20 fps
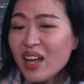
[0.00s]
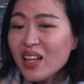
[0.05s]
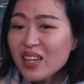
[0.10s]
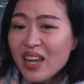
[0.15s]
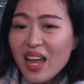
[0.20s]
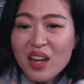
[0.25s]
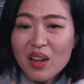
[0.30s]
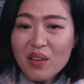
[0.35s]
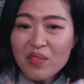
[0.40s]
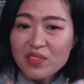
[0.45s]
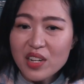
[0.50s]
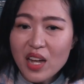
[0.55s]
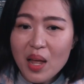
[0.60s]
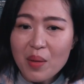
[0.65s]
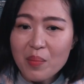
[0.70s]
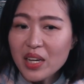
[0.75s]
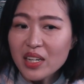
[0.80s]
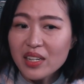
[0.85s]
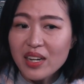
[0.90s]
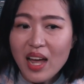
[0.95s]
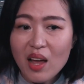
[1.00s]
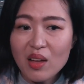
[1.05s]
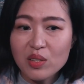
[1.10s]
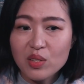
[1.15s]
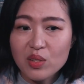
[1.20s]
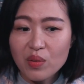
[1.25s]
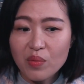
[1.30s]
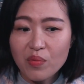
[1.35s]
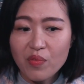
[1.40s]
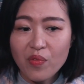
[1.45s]
lot of time
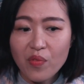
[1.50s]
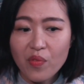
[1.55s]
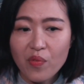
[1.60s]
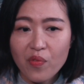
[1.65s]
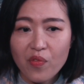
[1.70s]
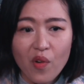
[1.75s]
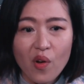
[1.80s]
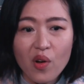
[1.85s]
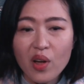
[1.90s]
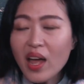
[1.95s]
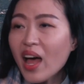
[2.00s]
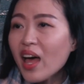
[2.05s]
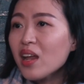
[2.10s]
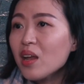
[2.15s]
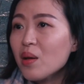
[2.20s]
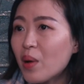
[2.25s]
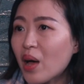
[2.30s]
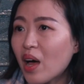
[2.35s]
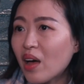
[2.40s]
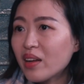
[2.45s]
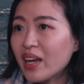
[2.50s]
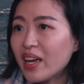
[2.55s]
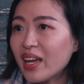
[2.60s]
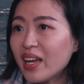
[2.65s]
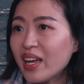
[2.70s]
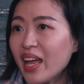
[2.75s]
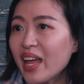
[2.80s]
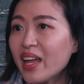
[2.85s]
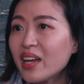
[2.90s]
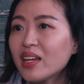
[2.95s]
adults forgot about
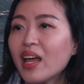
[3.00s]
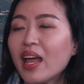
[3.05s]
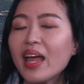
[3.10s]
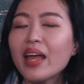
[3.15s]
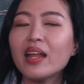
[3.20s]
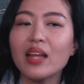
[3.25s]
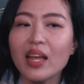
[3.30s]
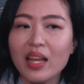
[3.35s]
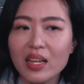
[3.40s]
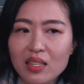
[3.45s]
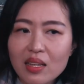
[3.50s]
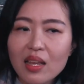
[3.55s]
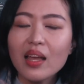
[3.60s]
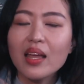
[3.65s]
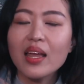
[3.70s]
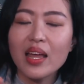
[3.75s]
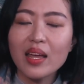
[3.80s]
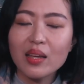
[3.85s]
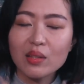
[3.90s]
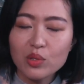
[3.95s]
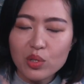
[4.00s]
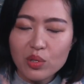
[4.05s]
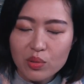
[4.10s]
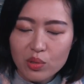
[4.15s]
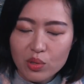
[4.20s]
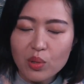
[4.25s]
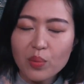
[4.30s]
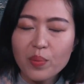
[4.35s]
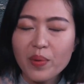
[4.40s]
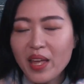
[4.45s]
it, and
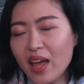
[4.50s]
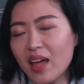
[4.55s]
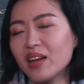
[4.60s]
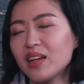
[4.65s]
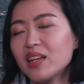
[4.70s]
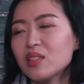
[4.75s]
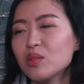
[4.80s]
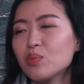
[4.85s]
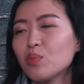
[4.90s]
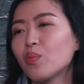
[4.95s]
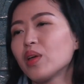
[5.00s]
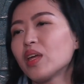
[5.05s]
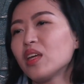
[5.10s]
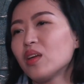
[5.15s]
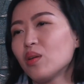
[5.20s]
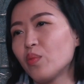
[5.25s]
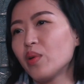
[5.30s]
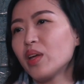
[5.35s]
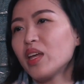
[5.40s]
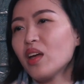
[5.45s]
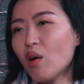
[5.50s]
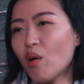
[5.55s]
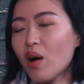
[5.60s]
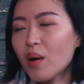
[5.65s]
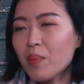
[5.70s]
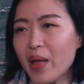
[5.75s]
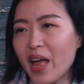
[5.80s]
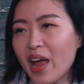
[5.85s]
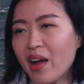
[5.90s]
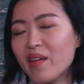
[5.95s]
to be honest, we
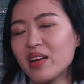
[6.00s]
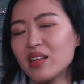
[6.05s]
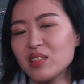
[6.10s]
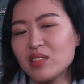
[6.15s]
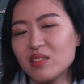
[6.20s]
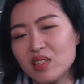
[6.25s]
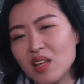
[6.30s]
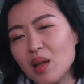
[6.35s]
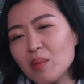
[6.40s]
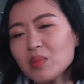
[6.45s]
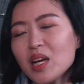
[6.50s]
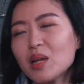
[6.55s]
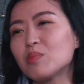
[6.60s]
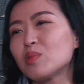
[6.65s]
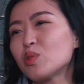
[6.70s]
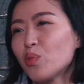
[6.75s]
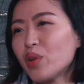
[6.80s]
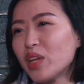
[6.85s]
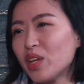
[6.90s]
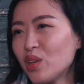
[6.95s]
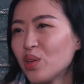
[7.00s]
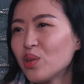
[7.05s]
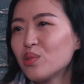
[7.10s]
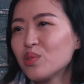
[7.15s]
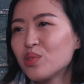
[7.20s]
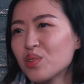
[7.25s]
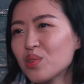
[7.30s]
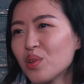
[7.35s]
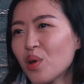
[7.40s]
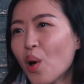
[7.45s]
are parents. Sometimes we
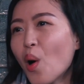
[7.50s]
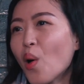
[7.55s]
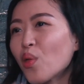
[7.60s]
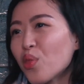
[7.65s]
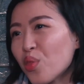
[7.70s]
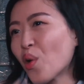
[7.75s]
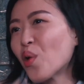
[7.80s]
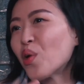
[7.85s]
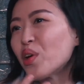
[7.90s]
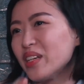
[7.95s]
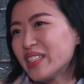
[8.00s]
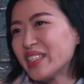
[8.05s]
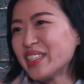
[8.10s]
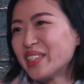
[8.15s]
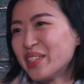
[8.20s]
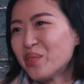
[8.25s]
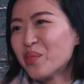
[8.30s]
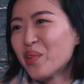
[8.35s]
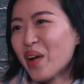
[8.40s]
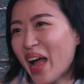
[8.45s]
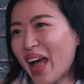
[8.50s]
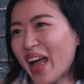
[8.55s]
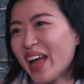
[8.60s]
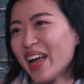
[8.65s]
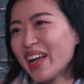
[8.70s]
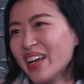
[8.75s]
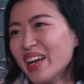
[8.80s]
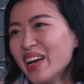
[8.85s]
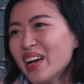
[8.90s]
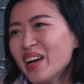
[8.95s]
use authority,
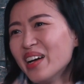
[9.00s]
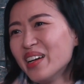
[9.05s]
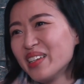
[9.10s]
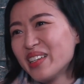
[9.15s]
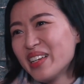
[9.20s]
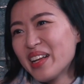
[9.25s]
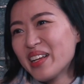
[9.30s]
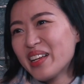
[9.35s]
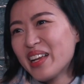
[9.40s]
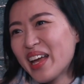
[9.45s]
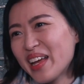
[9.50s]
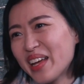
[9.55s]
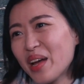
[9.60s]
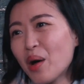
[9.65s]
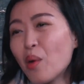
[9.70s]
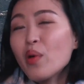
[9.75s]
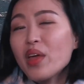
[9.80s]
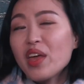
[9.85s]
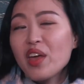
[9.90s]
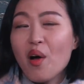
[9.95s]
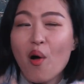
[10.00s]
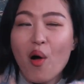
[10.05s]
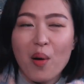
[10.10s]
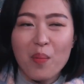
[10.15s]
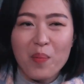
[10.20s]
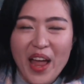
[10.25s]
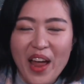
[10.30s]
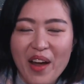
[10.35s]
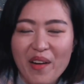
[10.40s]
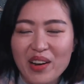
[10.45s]
right? Like we are
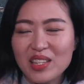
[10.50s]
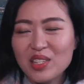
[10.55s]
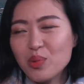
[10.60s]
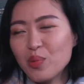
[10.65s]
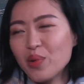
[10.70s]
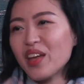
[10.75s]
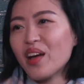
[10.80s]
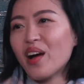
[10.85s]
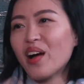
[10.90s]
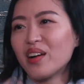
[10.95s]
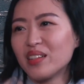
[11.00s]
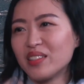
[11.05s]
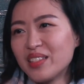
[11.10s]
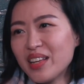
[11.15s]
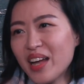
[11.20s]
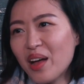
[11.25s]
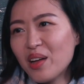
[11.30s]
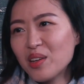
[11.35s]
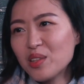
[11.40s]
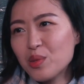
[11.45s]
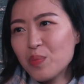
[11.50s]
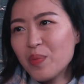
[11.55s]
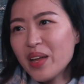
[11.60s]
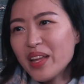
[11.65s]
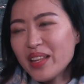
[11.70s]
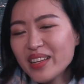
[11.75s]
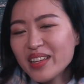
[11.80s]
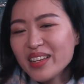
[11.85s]
parents, we are adults, but